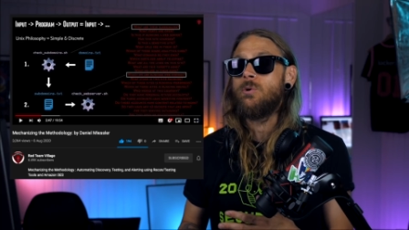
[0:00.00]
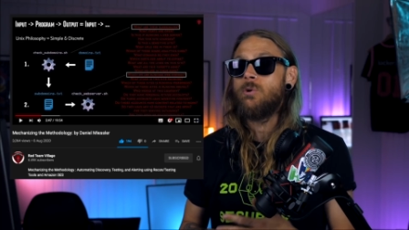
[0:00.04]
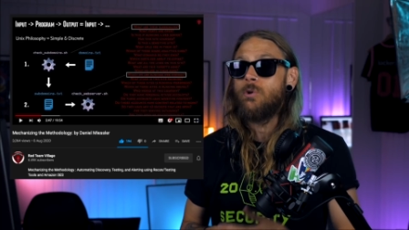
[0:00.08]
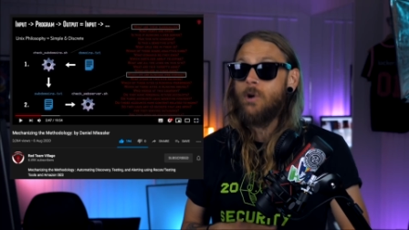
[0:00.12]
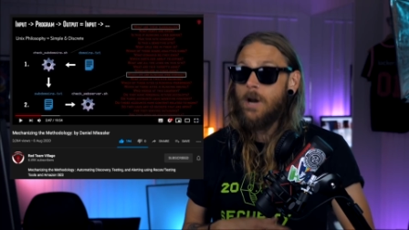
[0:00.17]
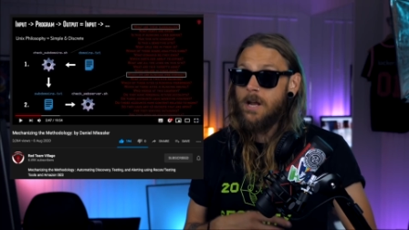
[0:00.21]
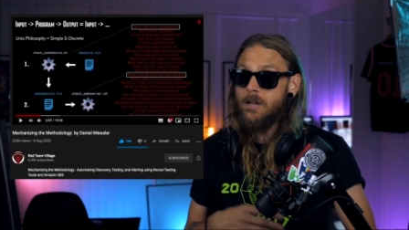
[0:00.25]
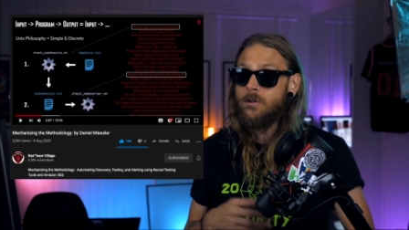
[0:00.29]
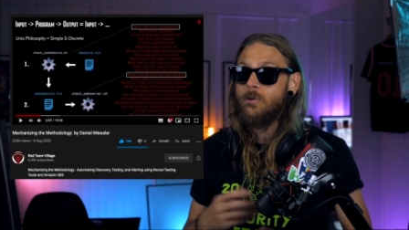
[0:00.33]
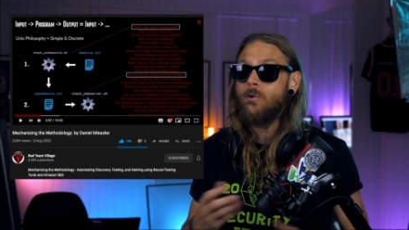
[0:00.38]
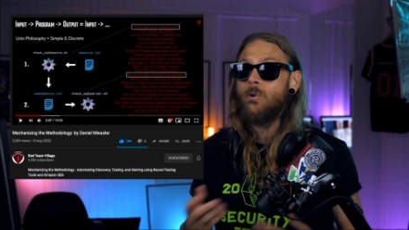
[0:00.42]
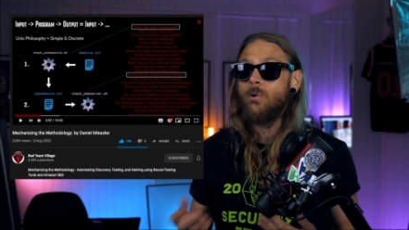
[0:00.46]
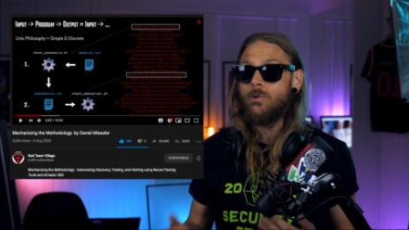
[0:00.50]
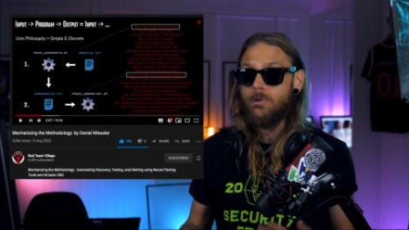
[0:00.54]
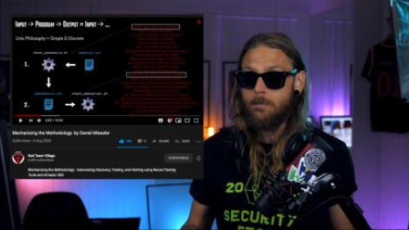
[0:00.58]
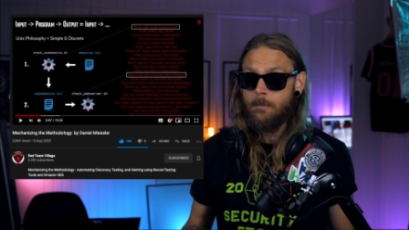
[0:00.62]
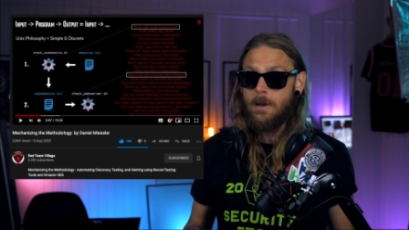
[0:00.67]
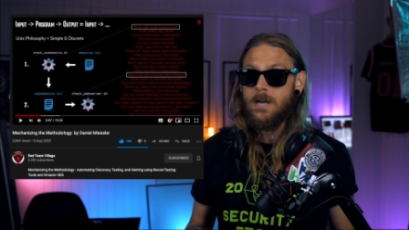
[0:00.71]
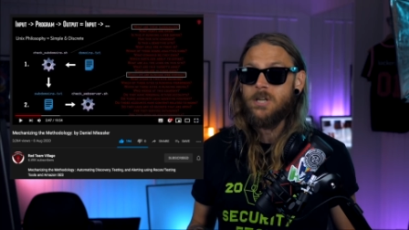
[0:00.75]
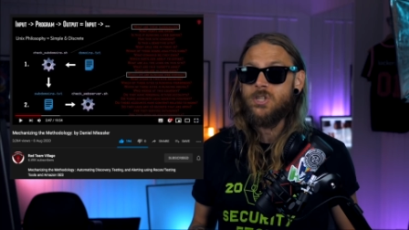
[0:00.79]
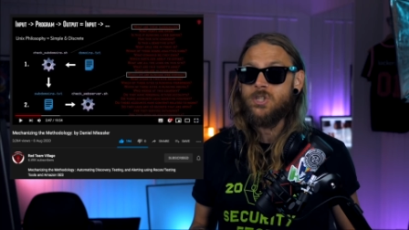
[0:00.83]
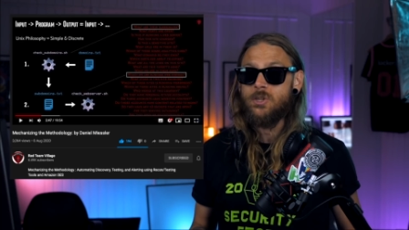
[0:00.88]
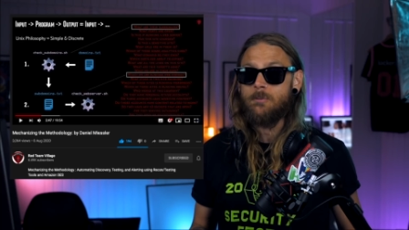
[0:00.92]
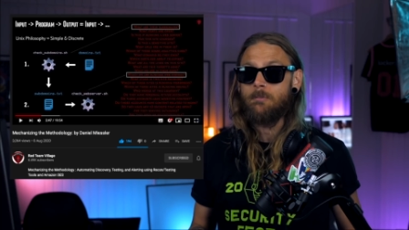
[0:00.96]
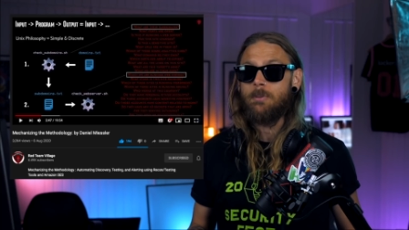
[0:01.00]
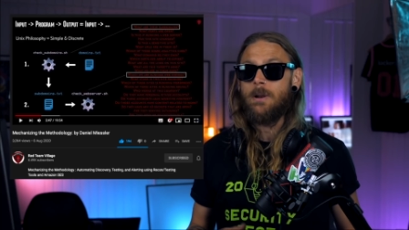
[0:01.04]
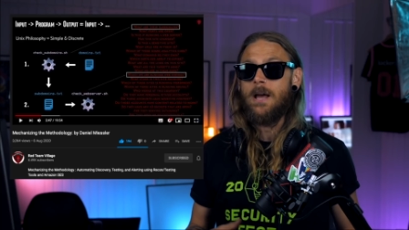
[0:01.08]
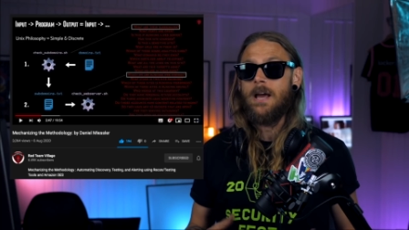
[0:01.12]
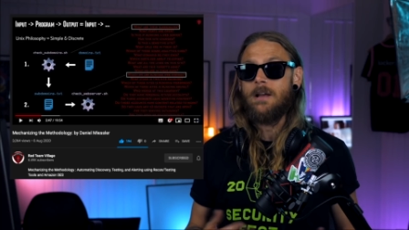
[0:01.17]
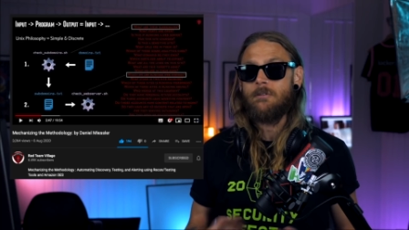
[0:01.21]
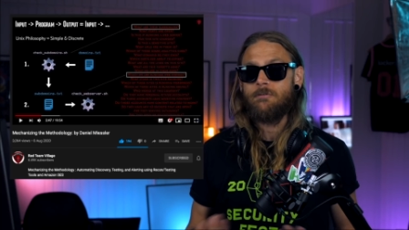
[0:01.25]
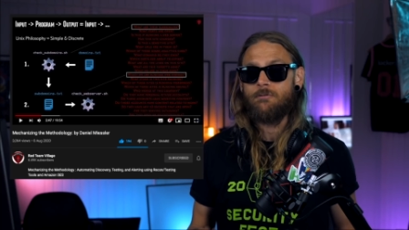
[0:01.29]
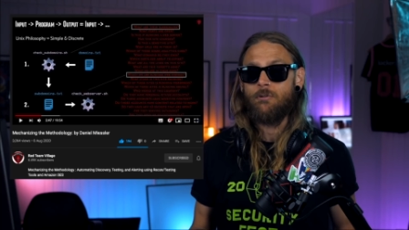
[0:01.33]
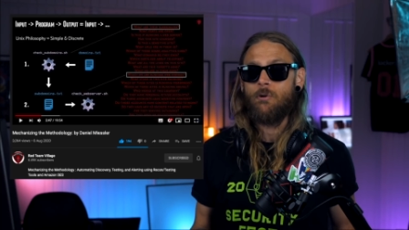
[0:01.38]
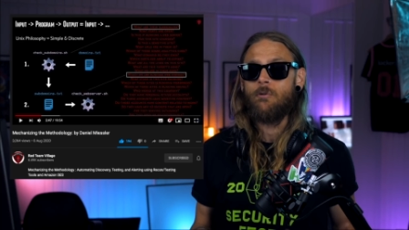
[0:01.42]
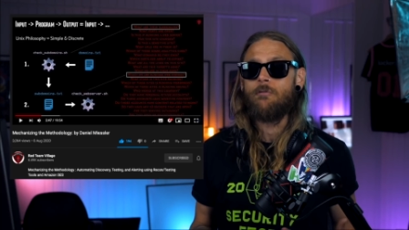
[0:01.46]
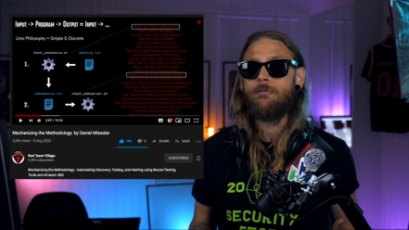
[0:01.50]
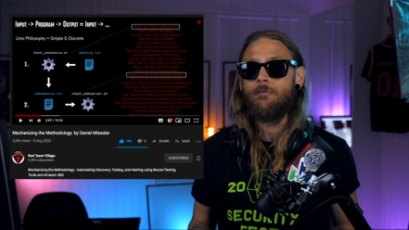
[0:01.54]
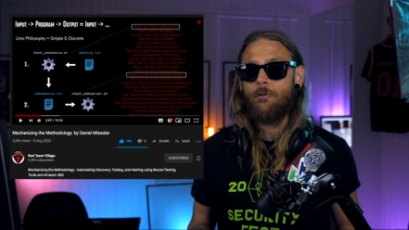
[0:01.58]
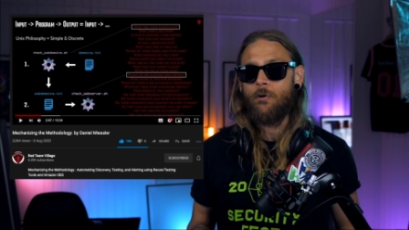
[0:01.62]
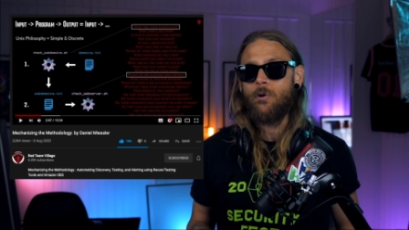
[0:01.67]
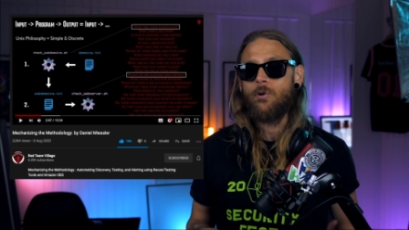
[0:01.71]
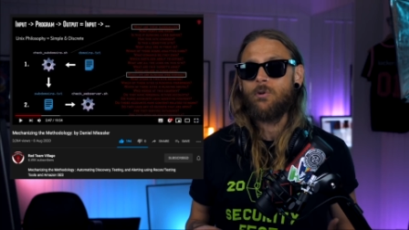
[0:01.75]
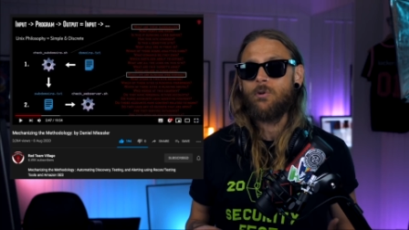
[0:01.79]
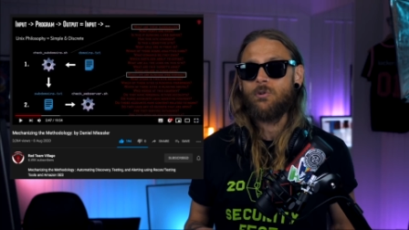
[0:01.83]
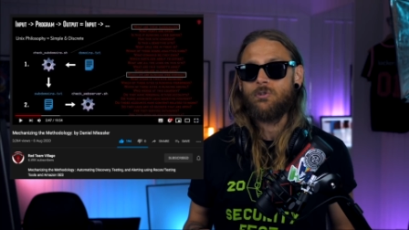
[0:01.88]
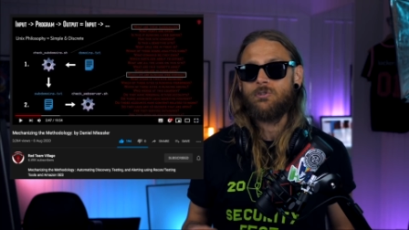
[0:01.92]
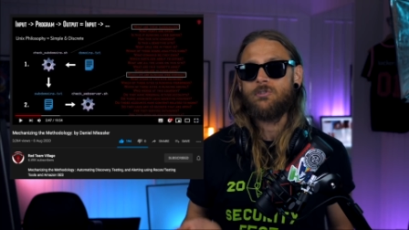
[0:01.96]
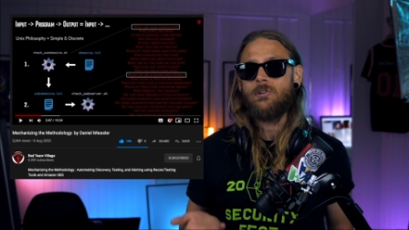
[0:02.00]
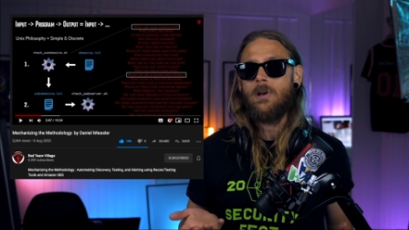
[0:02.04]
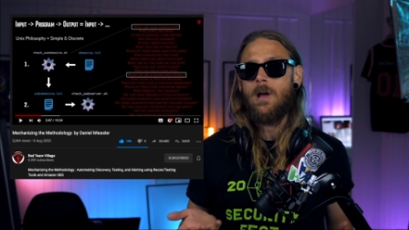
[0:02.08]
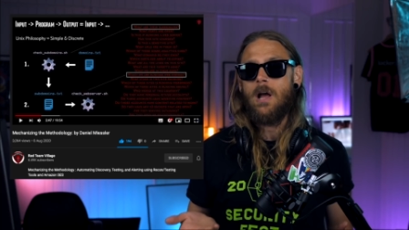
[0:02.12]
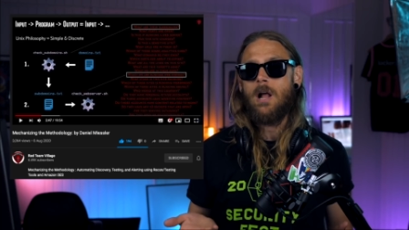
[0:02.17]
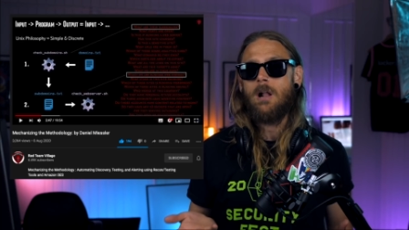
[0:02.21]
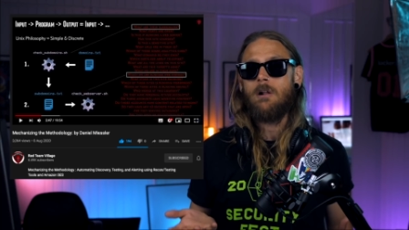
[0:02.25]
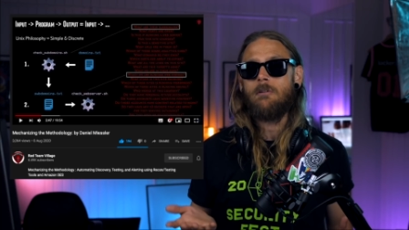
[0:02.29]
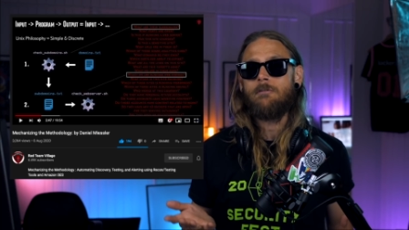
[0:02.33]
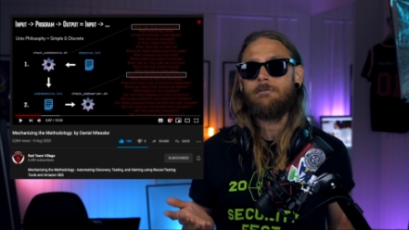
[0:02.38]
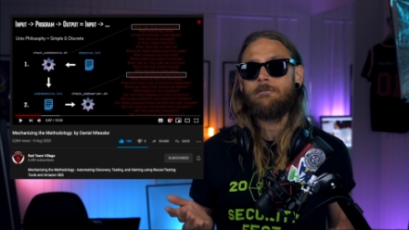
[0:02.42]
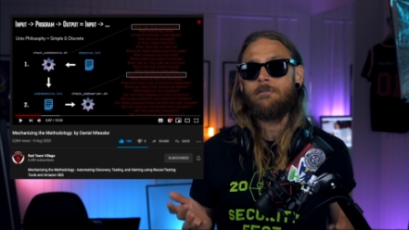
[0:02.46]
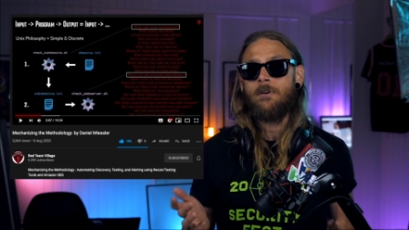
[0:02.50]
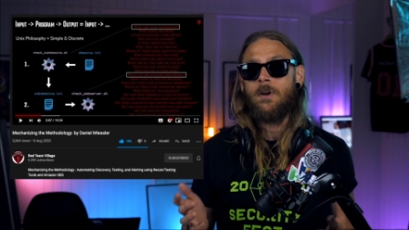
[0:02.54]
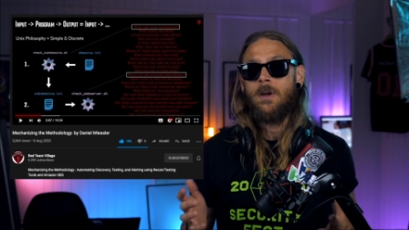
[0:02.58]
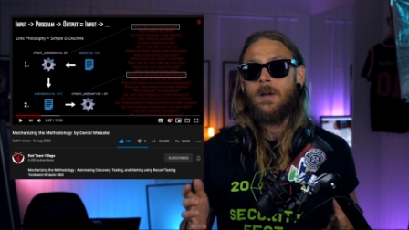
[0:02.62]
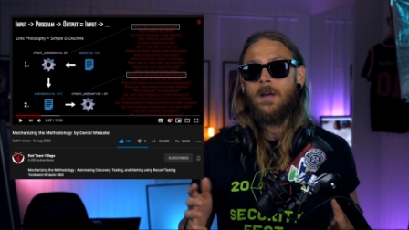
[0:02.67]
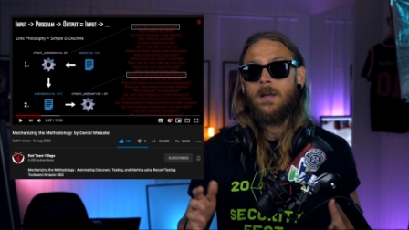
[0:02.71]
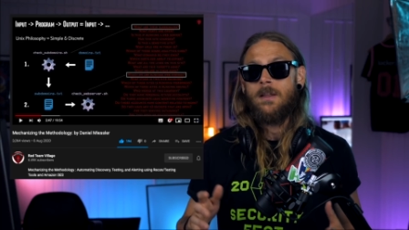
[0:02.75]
create an automation platform for yourself